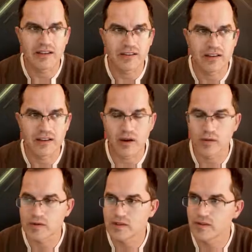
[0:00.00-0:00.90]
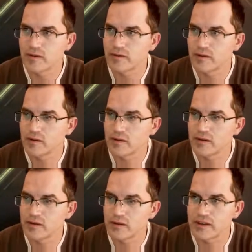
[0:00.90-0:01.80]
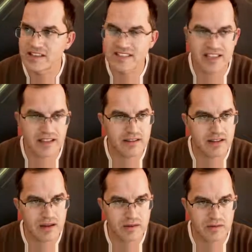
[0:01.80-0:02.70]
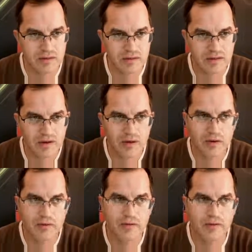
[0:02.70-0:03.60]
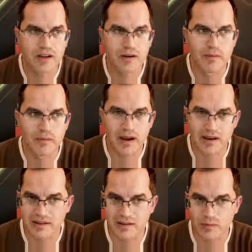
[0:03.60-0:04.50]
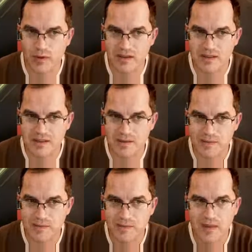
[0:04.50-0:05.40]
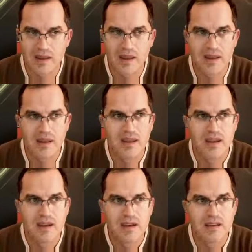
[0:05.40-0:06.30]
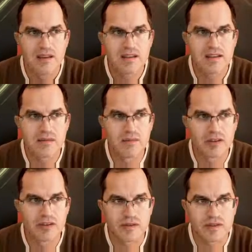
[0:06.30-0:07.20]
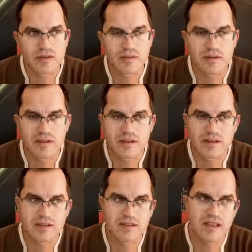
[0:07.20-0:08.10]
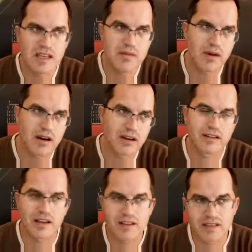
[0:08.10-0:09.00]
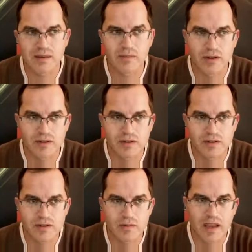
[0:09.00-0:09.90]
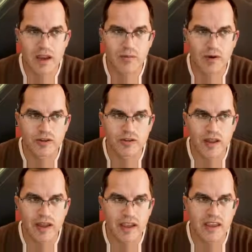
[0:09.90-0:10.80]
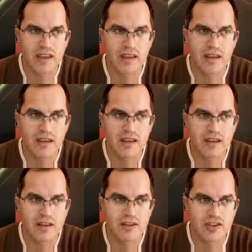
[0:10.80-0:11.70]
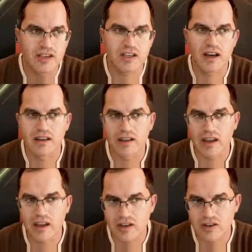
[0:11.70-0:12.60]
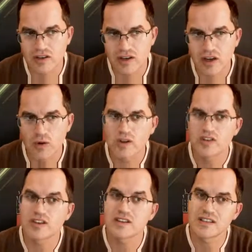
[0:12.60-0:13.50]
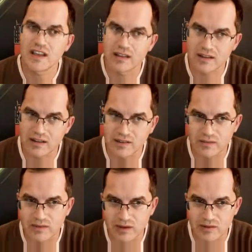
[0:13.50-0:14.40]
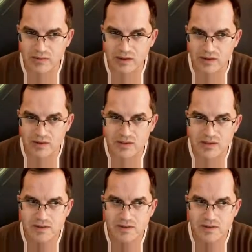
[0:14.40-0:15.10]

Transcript: it goes for the standalone or for the combined ways. These are modules, CE mark testing modules. We have module A, G, and H, which are standalone modules.